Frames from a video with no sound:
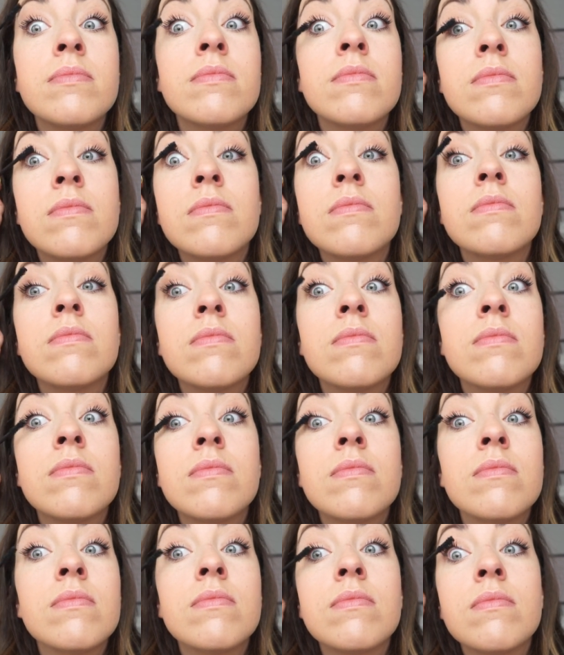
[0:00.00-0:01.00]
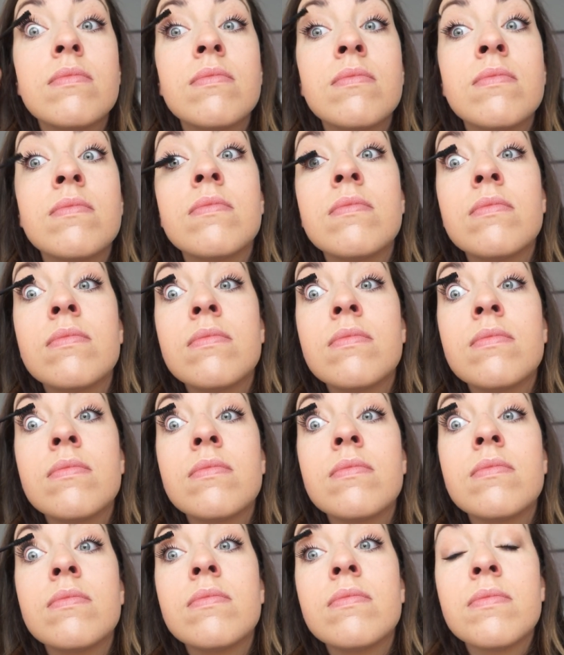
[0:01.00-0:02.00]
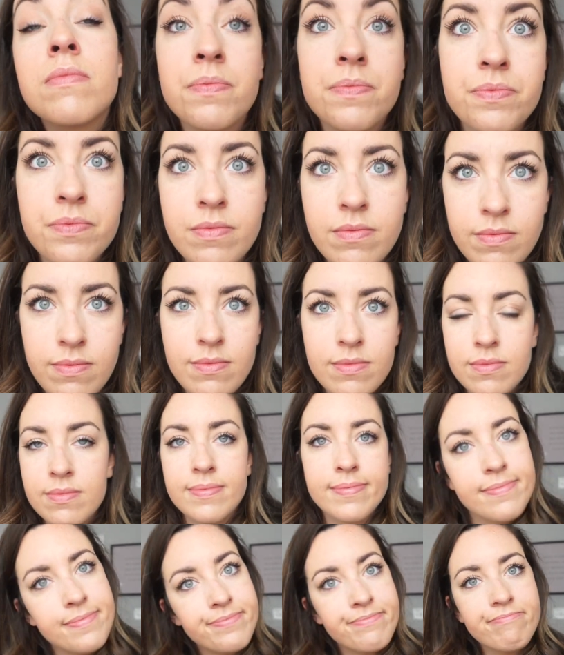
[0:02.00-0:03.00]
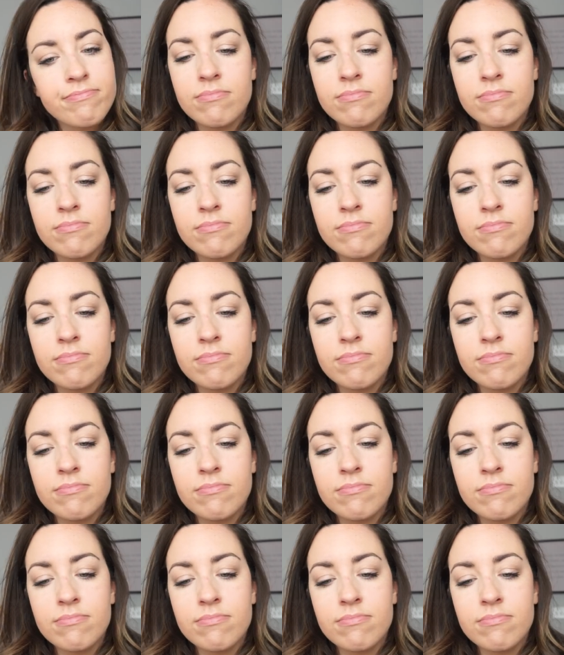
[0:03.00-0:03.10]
No one is speaking in this clip.